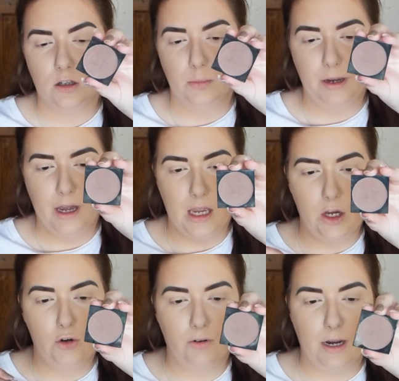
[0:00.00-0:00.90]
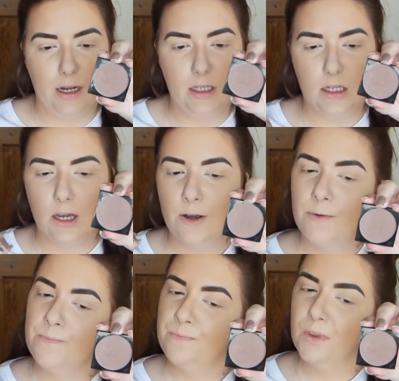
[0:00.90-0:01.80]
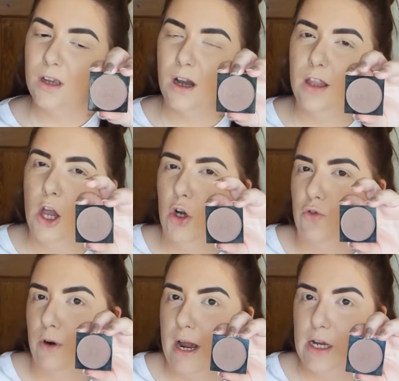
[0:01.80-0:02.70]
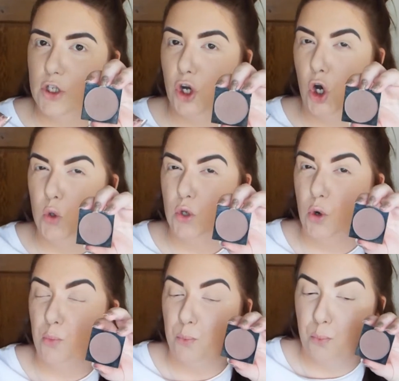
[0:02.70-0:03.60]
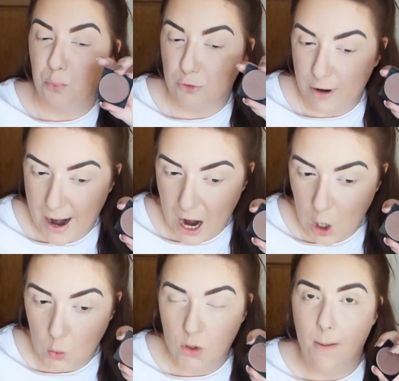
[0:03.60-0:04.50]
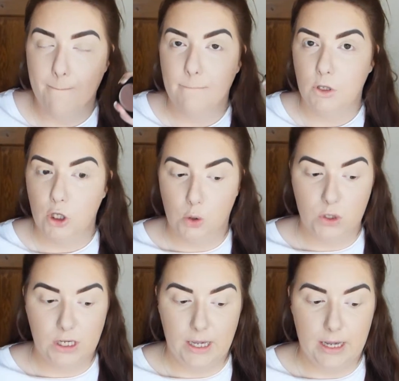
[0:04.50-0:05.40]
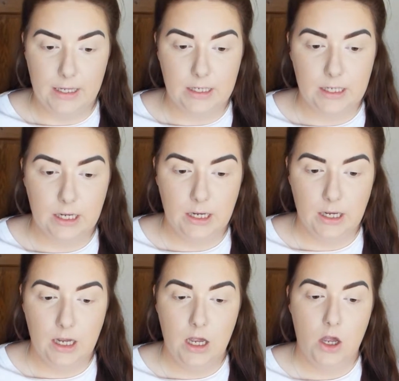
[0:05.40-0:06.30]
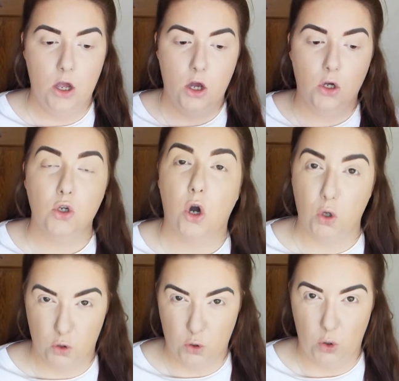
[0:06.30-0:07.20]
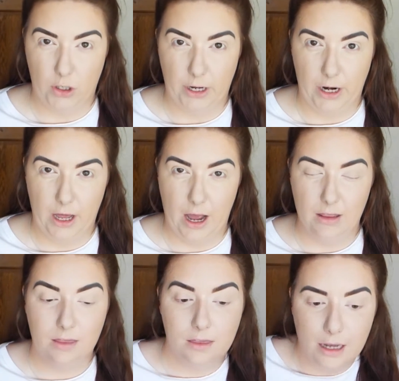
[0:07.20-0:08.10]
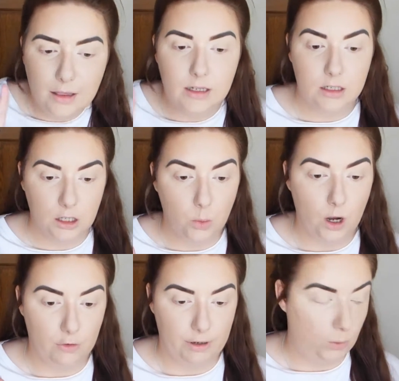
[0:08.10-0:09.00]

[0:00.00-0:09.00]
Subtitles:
to be a great kind of grey tone, brown, muted contour colour. I think that's going to work really